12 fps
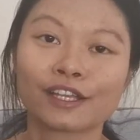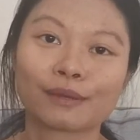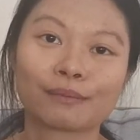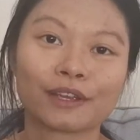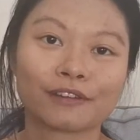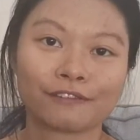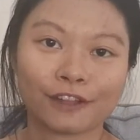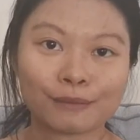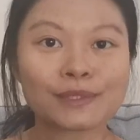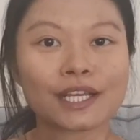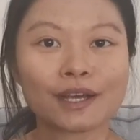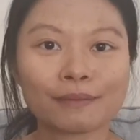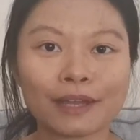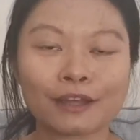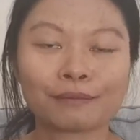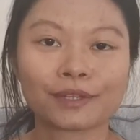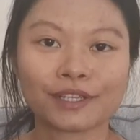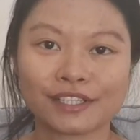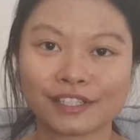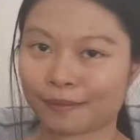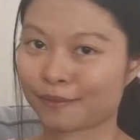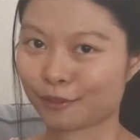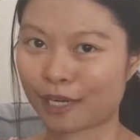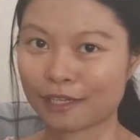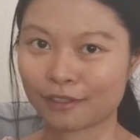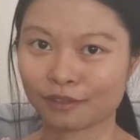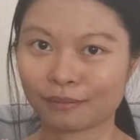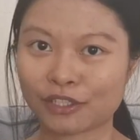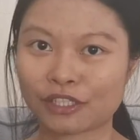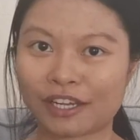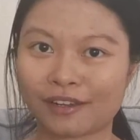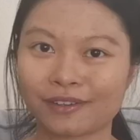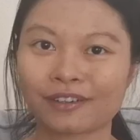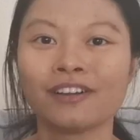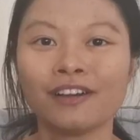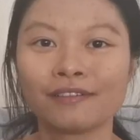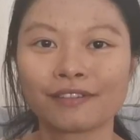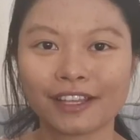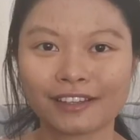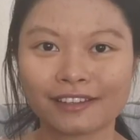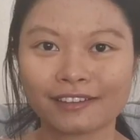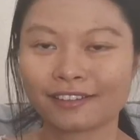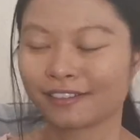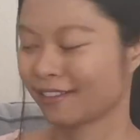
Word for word: Give me a thumbs up and please subscribe to my channel. Thank you.